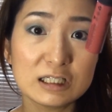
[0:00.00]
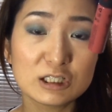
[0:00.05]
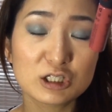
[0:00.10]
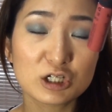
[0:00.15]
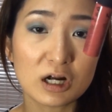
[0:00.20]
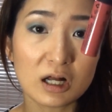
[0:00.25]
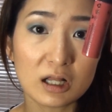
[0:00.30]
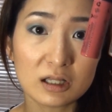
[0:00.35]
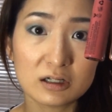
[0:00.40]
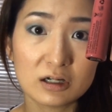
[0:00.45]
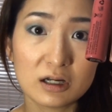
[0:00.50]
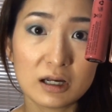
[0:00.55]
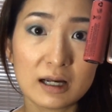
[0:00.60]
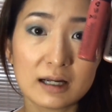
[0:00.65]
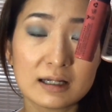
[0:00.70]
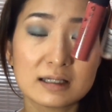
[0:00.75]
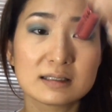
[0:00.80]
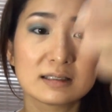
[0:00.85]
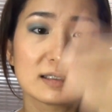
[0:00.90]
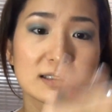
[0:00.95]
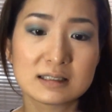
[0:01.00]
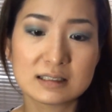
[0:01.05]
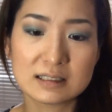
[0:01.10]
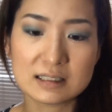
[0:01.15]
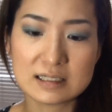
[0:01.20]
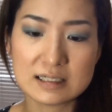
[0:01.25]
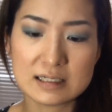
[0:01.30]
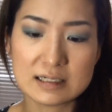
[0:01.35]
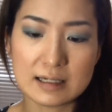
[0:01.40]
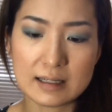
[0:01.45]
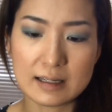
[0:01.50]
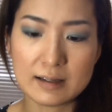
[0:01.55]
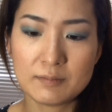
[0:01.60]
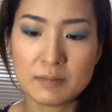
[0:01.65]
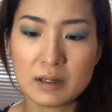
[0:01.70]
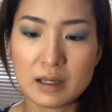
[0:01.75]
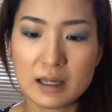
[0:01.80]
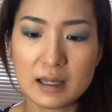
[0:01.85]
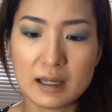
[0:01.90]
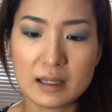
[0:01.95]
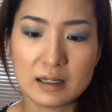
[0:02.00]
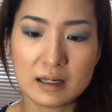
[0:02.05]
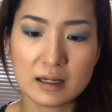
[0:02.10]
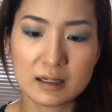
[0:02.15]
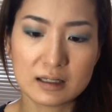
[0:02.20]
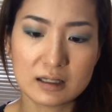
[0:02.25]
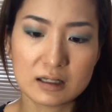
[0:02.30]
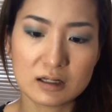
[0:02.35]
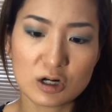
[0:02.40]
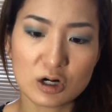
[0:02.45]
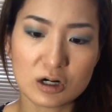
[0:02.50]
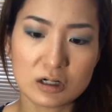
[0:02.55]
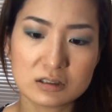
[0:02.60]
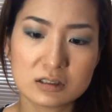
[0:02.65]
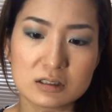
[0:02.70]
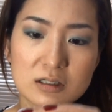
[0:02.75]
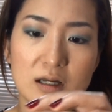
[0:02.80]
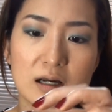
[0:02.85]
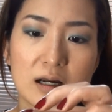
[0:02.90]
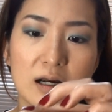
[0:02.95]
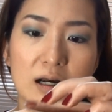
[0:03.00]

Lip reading: each color has a city name, and I got